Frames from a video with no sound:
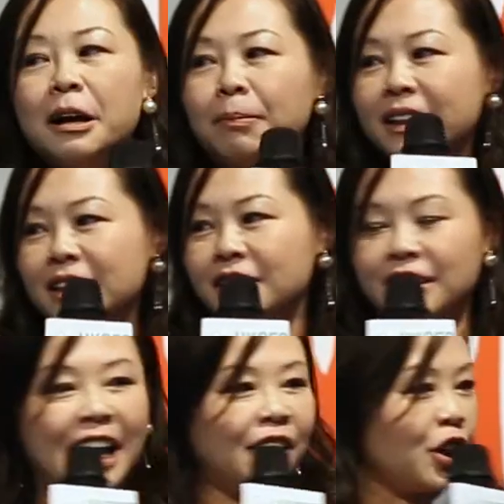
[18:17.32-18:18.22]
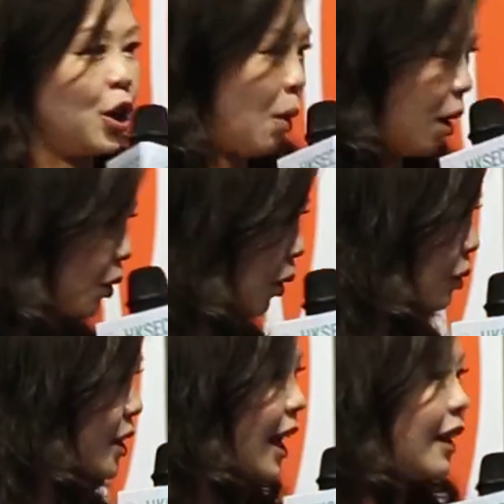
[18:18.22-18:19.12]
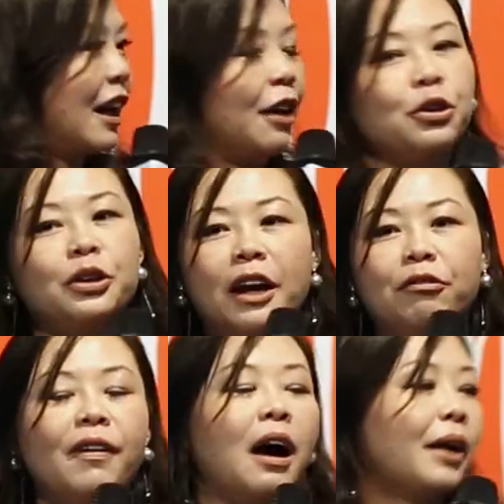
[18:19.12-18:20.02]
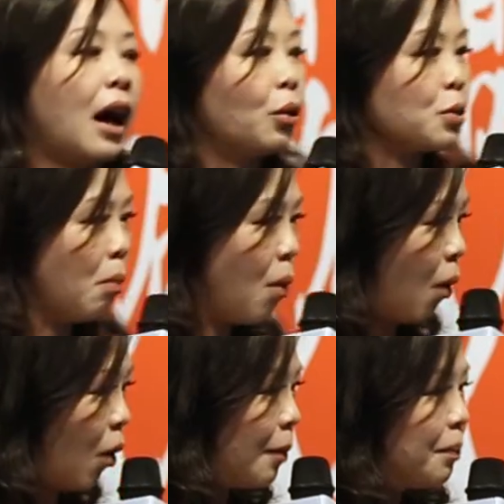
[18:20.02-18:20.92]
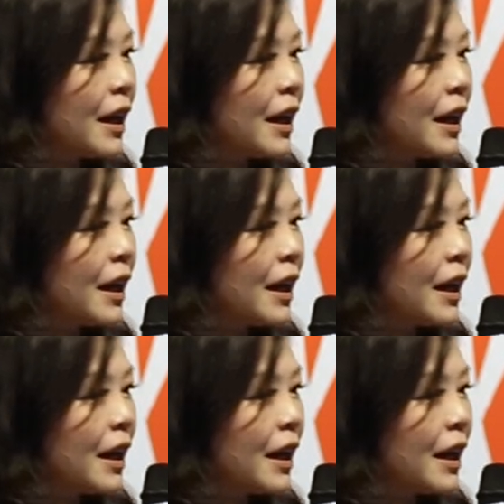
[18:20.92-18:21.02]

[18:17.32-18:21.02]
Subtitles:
please scan the QR code, and then you can find out more.